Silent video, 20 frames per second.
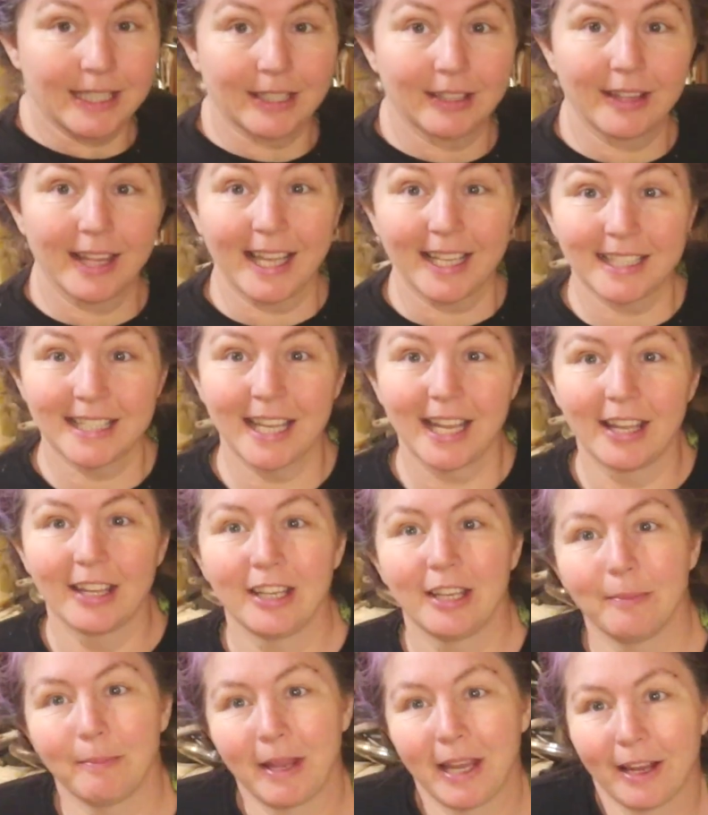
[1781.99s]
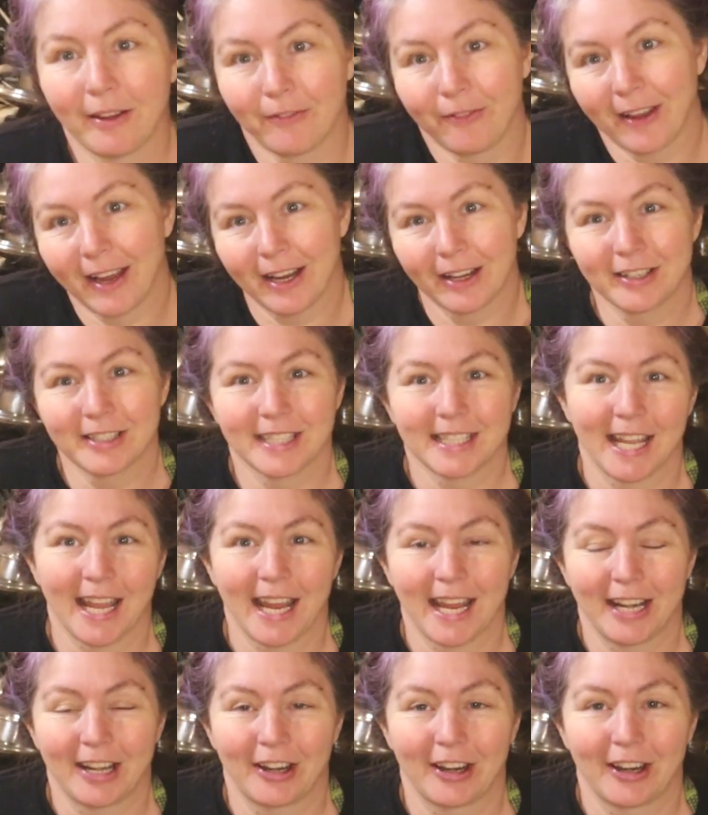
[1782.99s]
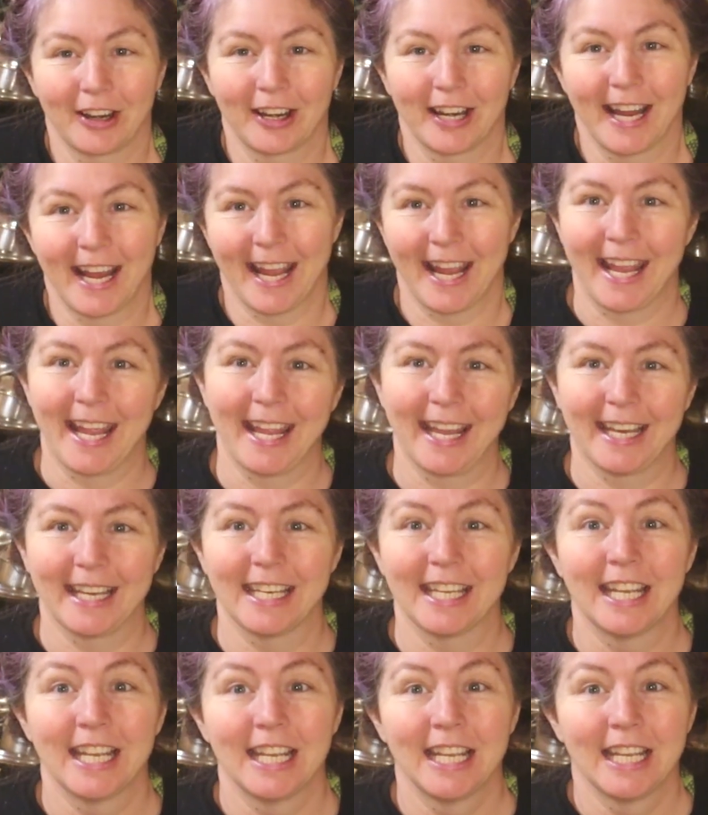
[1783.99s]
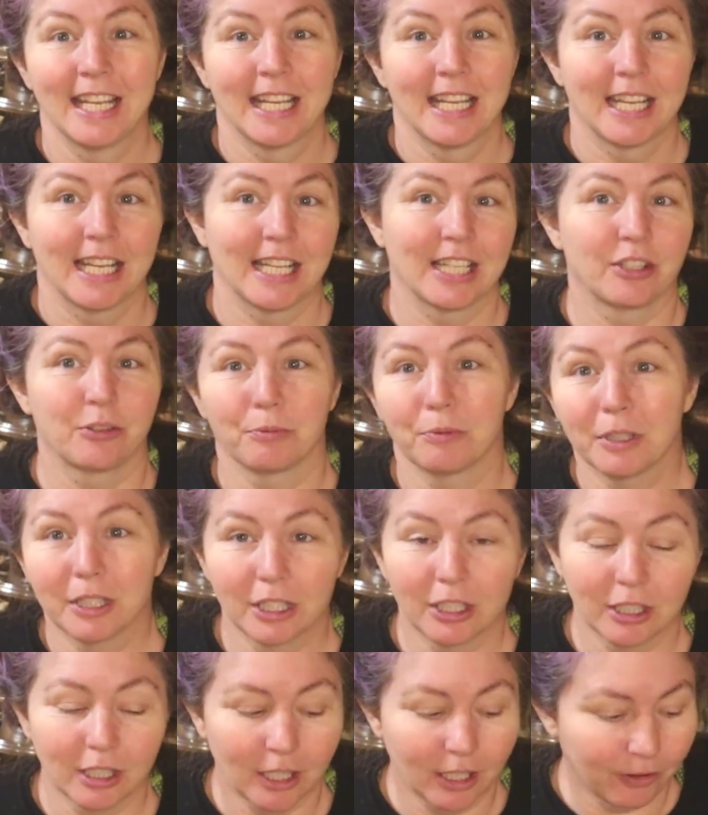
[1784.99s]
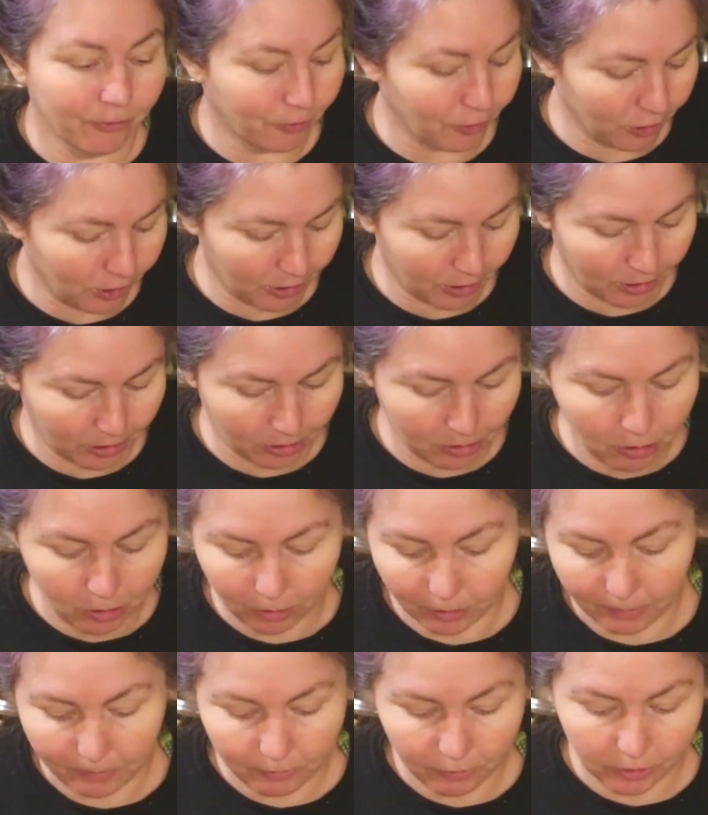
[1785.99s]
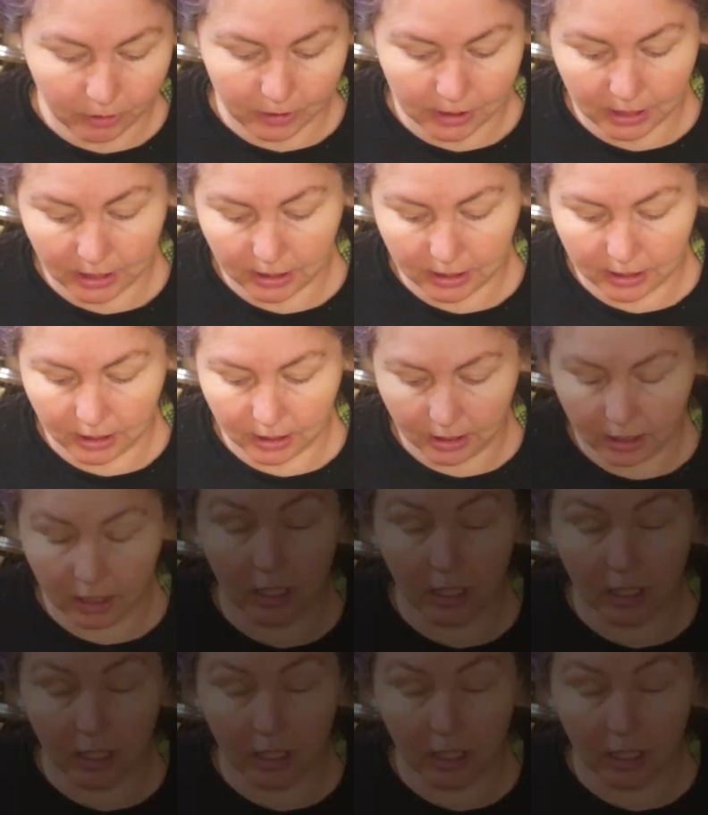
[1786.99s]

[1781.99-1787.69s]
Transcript: So that's how you make fire cider, and it's really good for cold and flu season,